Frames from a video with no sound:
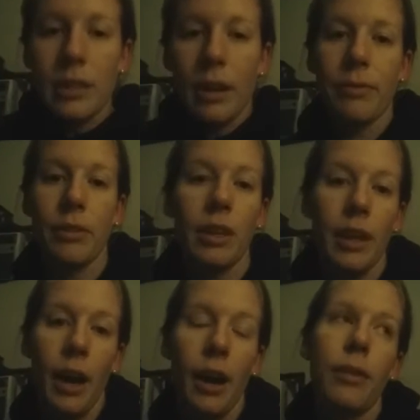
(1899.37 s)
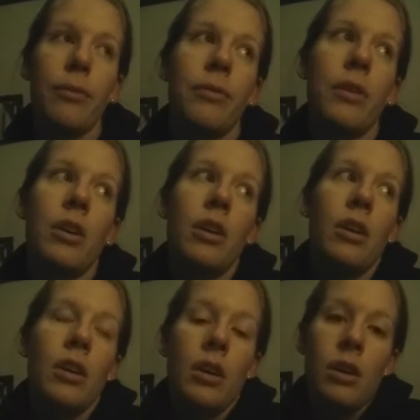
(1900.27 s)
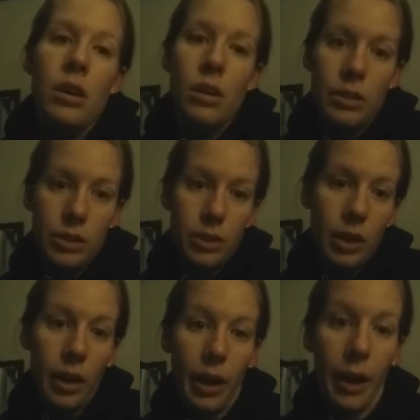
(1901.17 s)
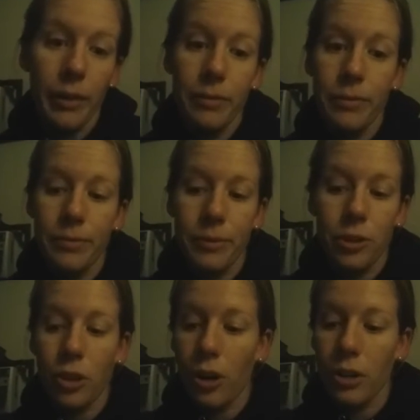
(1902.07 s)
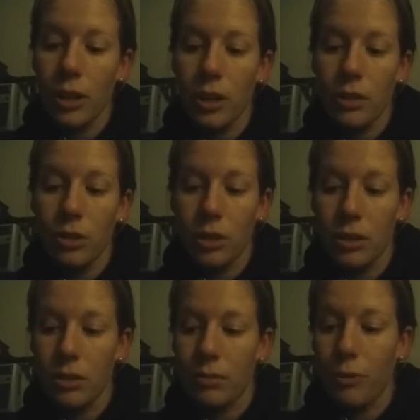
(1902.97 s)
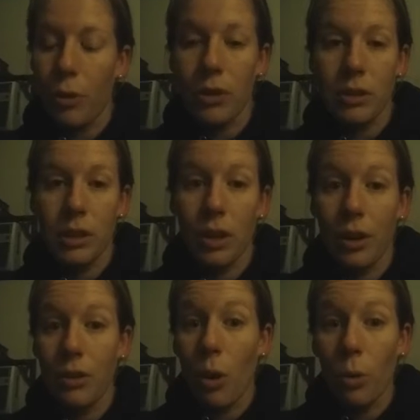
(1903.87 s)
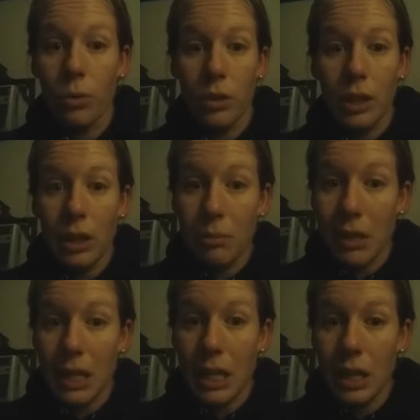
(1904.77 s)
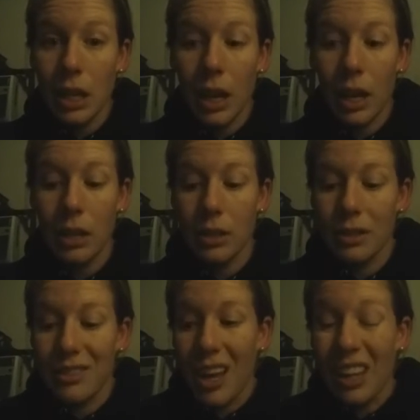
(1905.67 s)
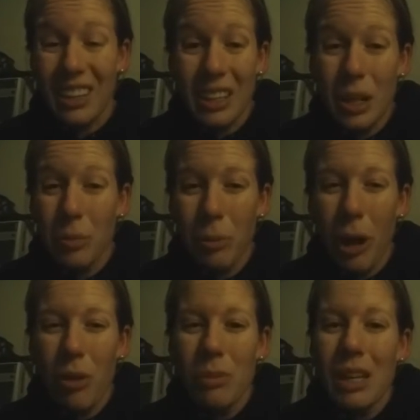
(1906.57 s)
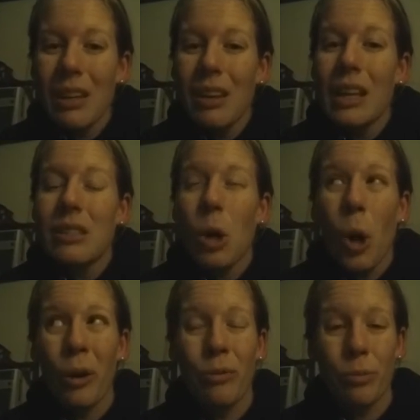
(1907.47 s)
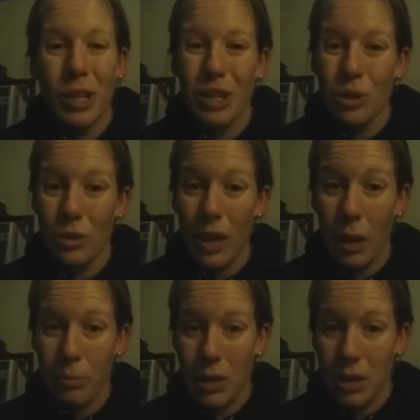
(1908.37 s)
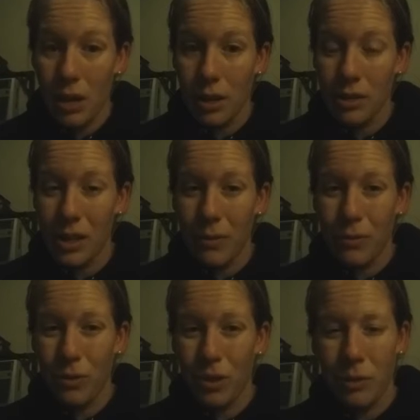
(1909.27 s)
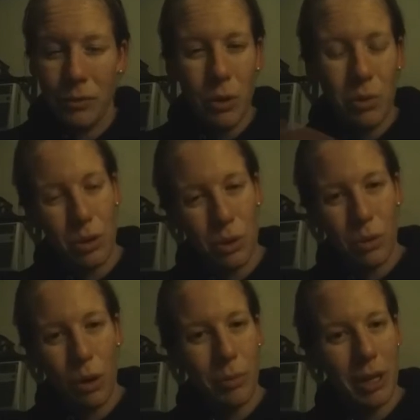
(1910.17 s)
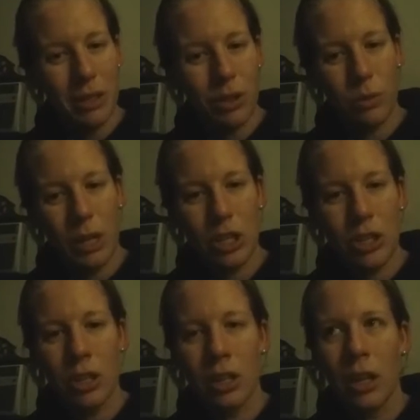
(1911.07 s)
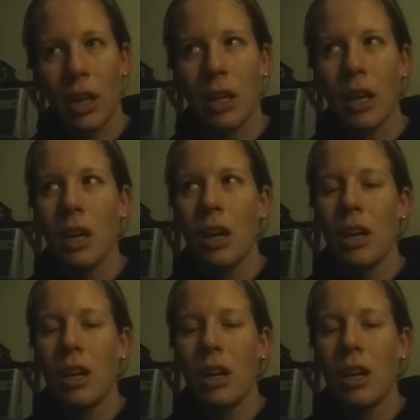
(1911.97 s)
definitely have. I've started just focusing on only me and telling them about me. It's hard for me to do that because if you do know my situation, like,